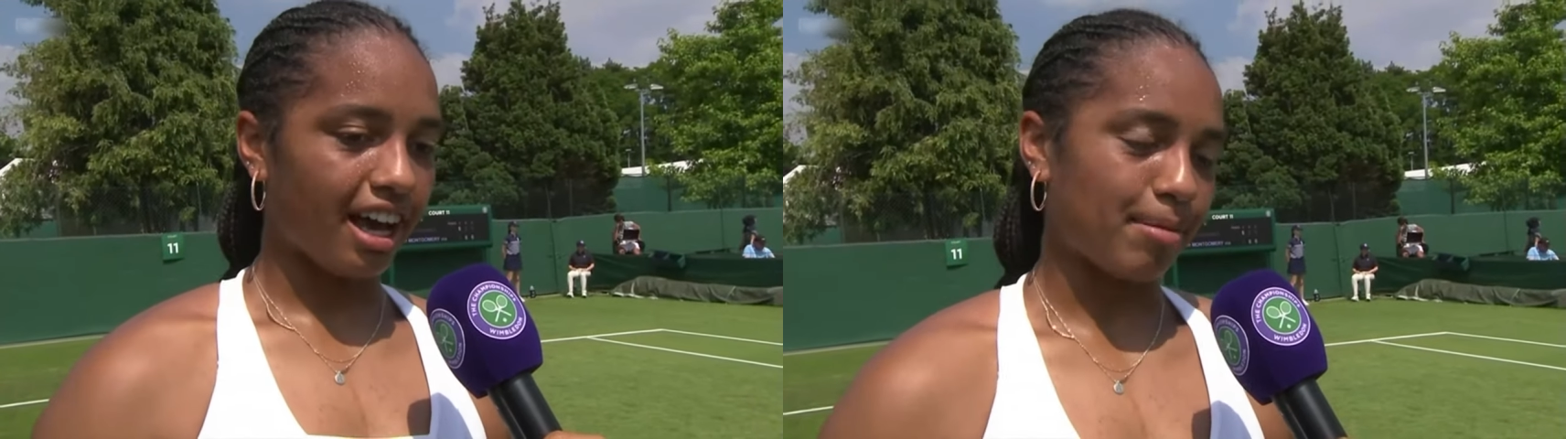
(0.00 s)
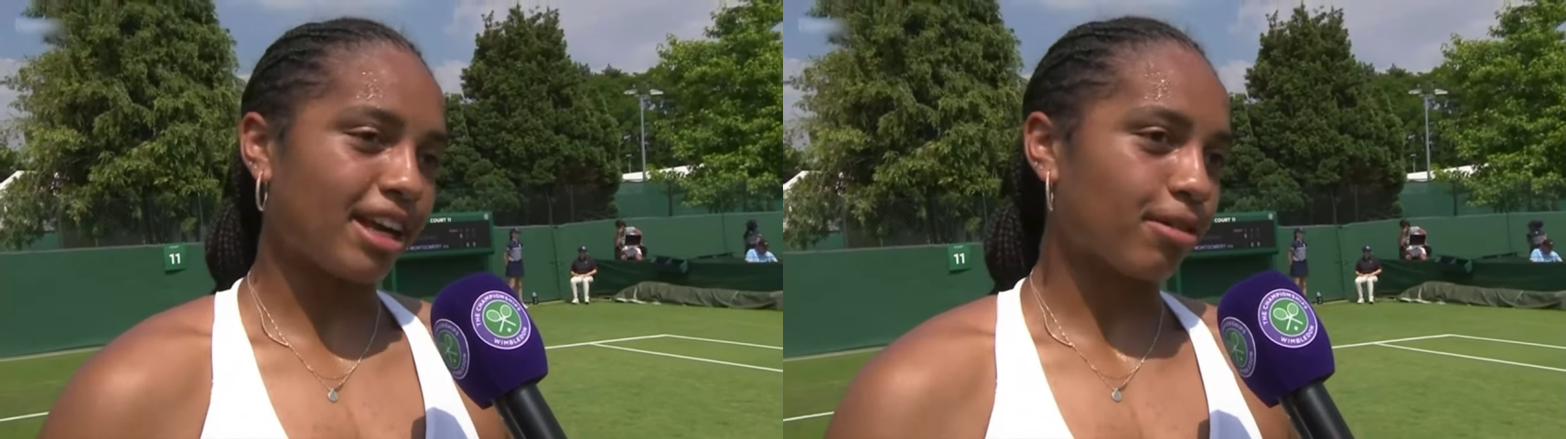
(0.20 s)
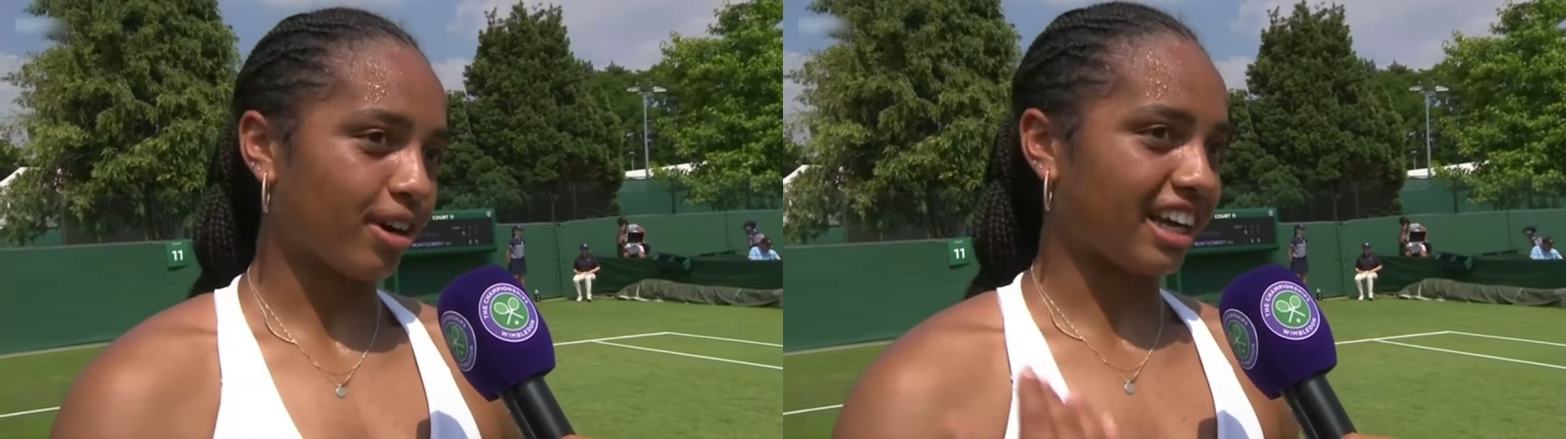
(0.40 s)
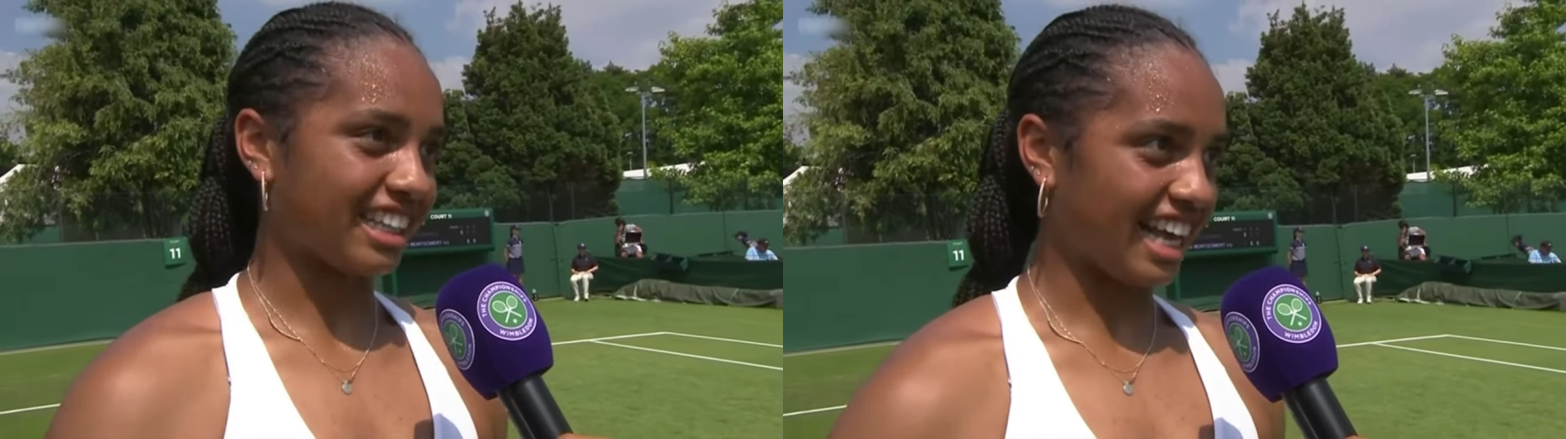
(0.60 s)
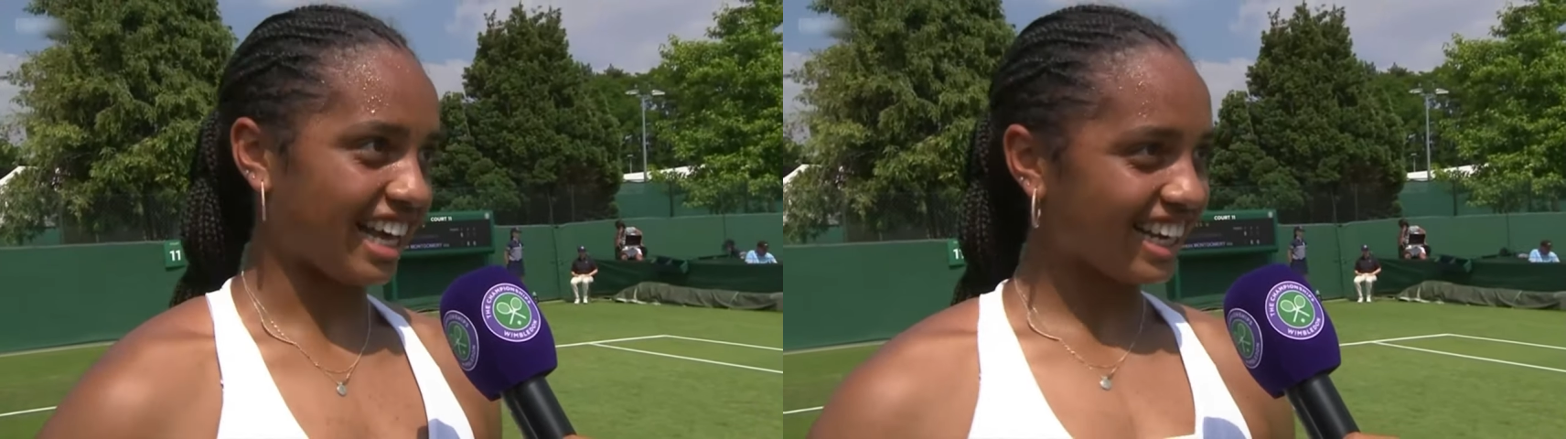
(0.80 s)
I made it work
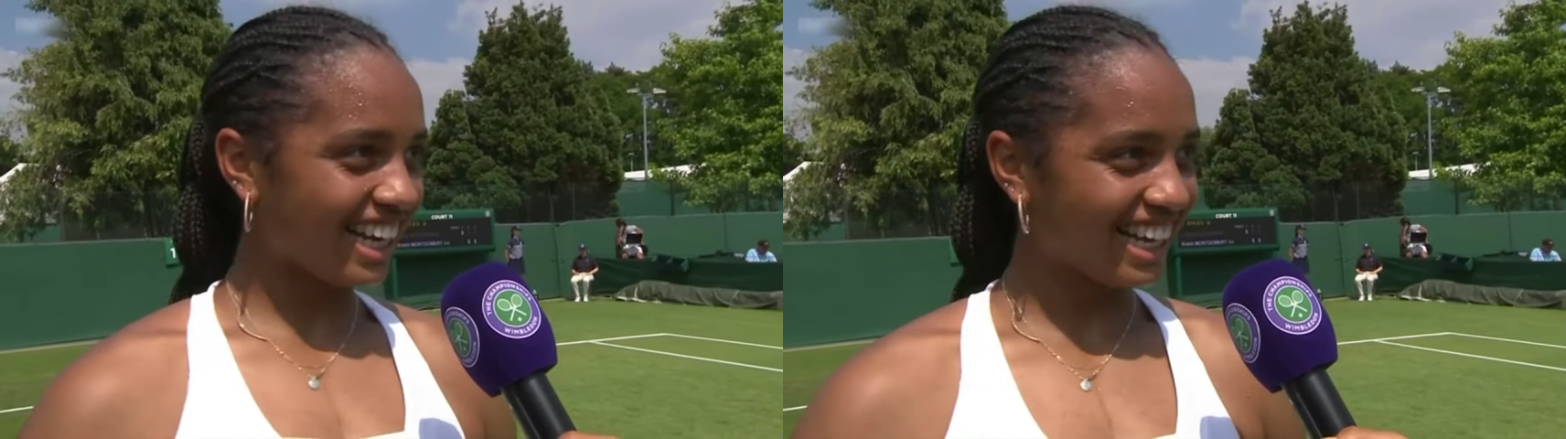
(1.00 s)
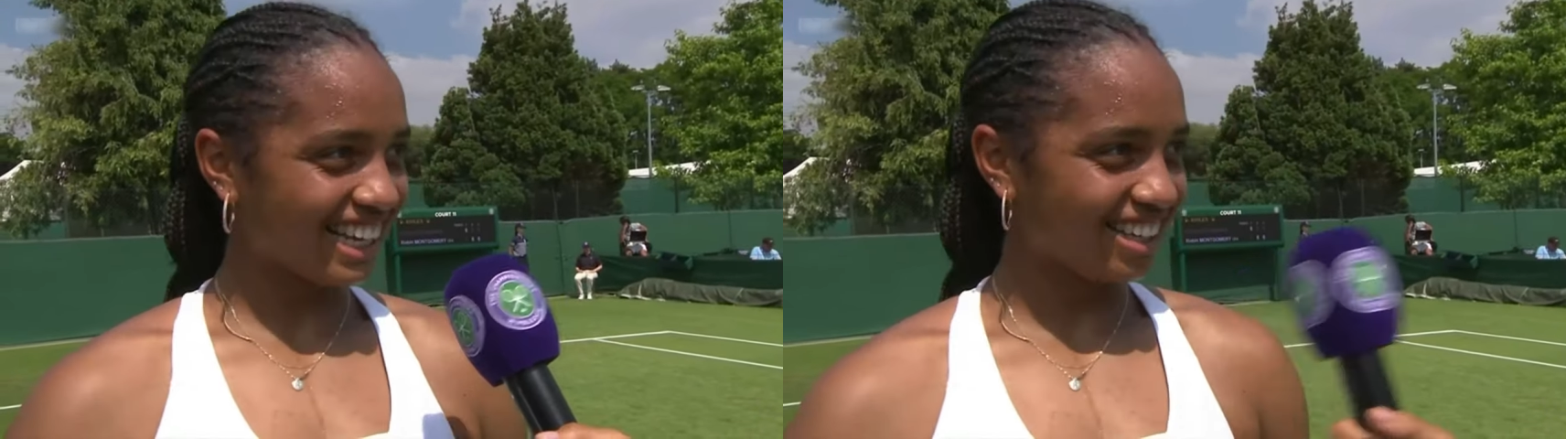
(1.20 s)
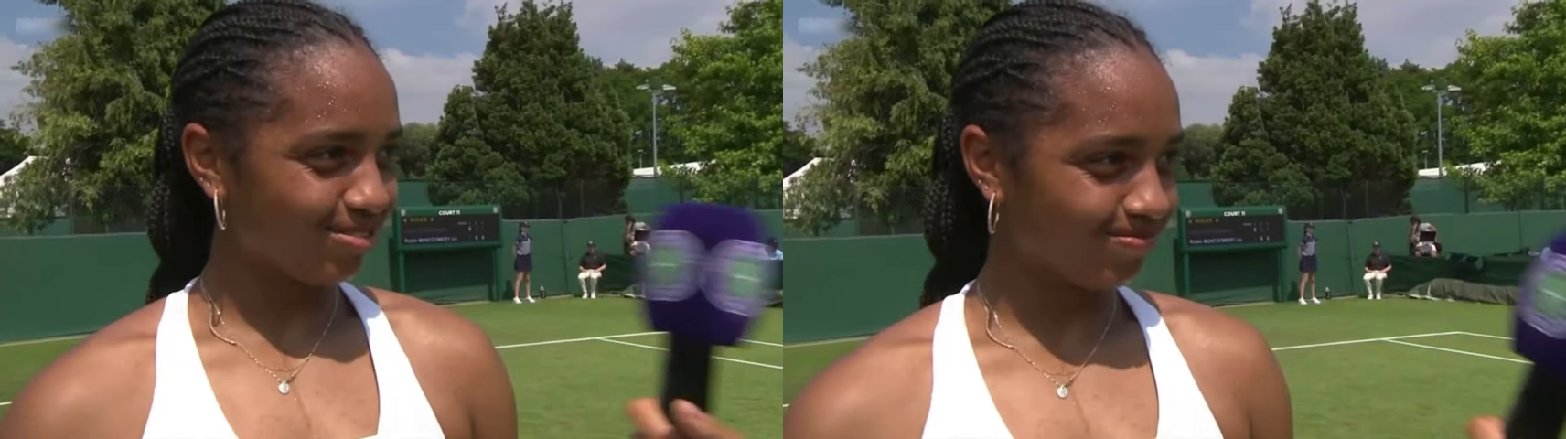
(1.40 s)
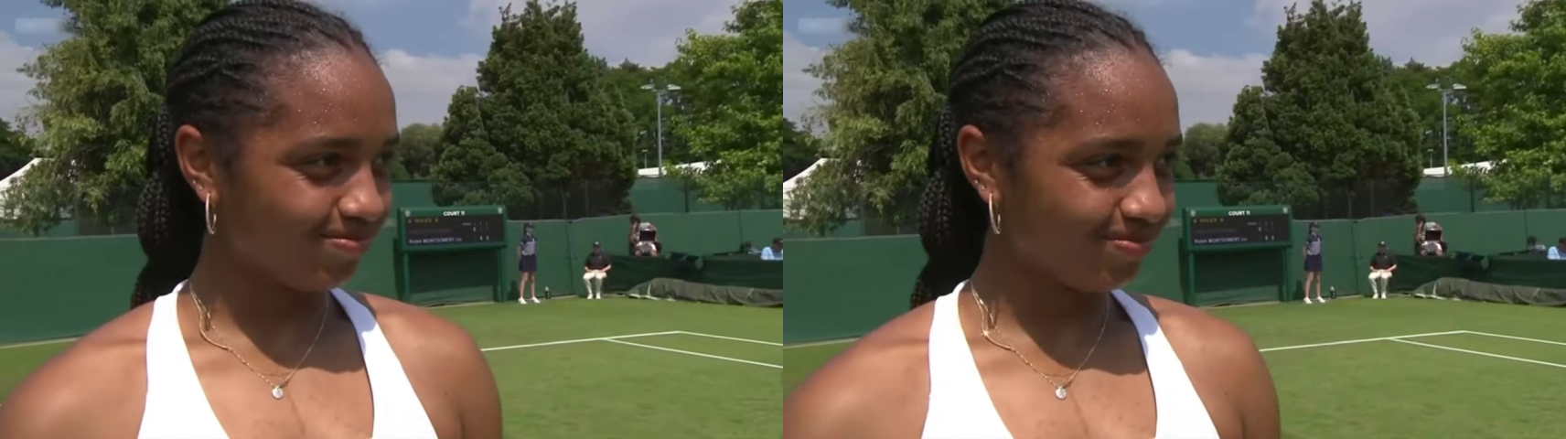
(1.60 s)
at the end.